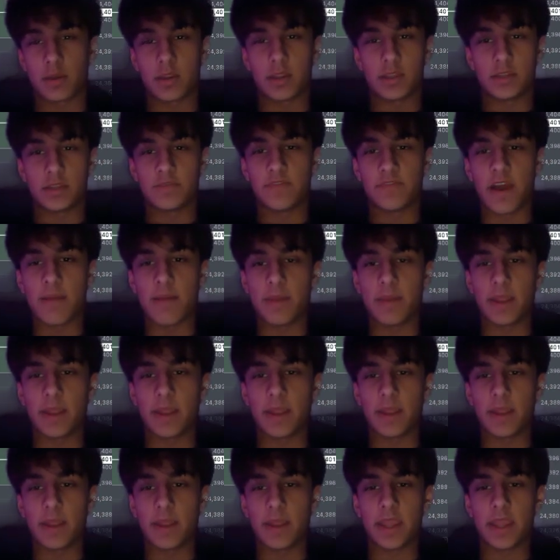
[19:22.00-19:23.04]
5-minute
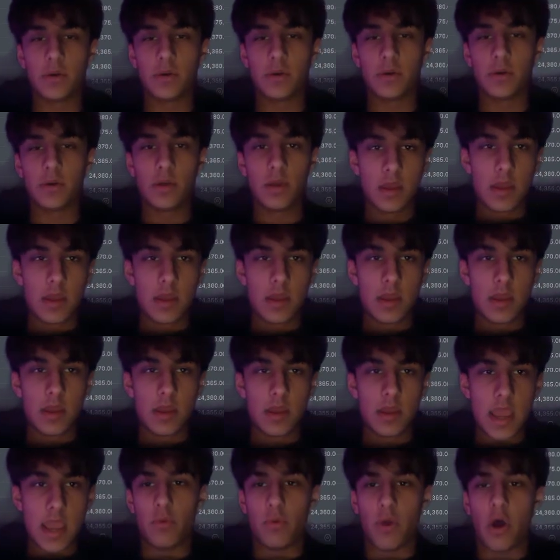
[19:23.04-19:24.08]
candle,
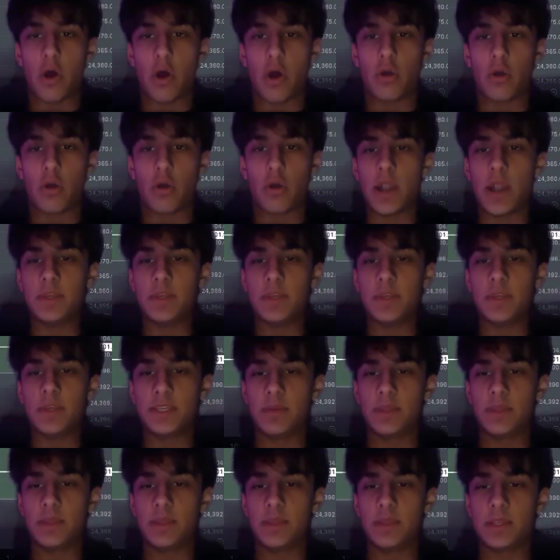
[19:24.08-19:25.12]
and already we see
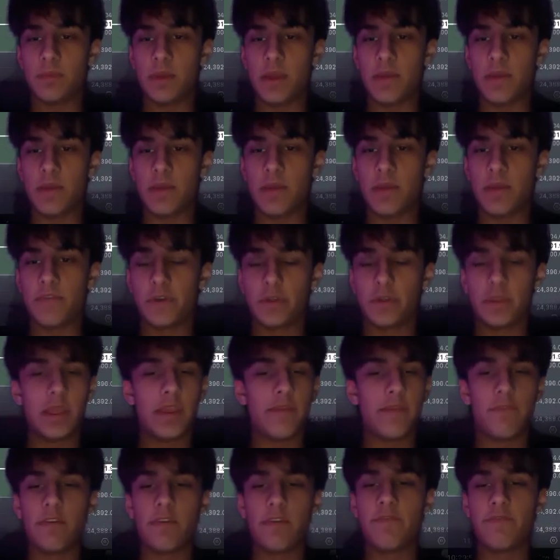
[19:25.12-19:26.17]
if we
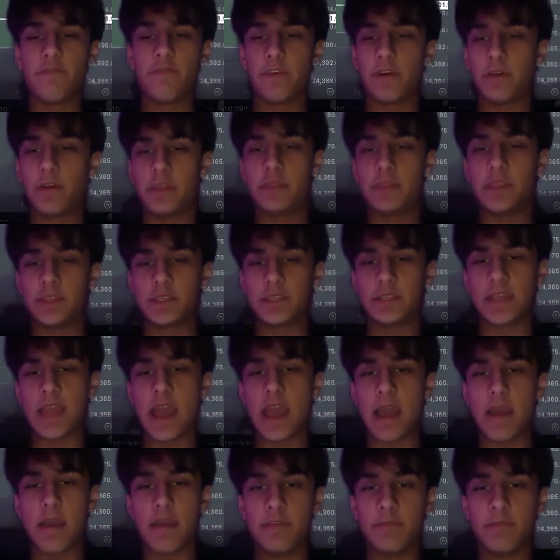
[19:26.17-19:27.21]
fill in this
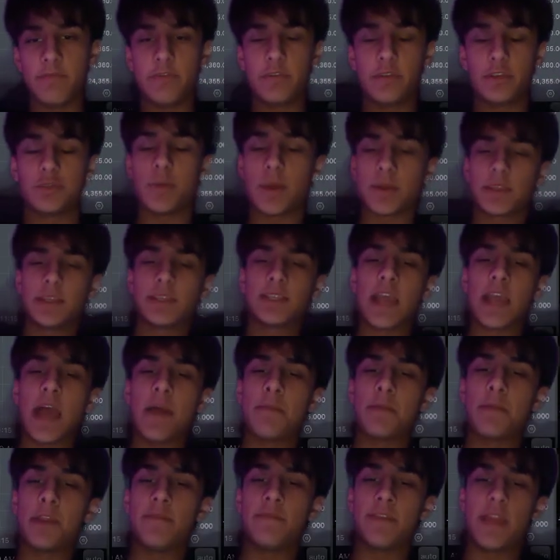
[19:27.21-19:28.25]
gap, if we respect this gap
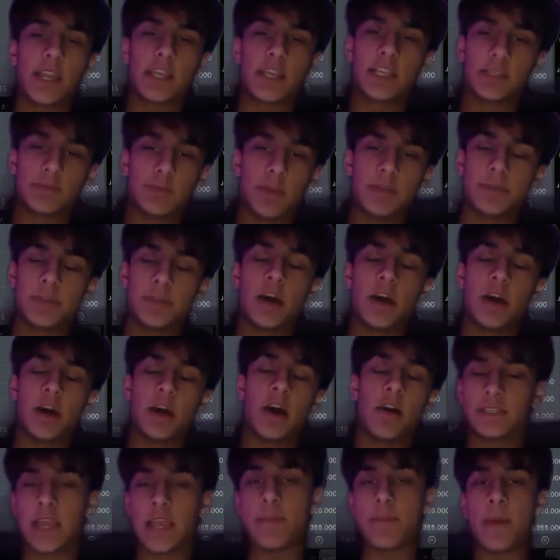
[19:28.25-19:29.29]
and you have negative displacement off
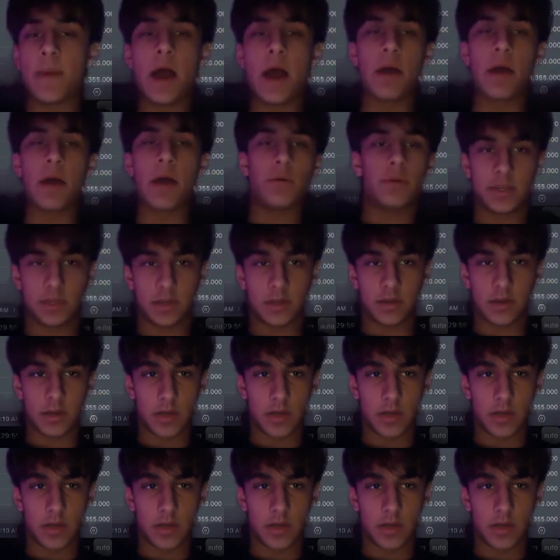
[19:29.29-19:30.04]
this gap, I will enter.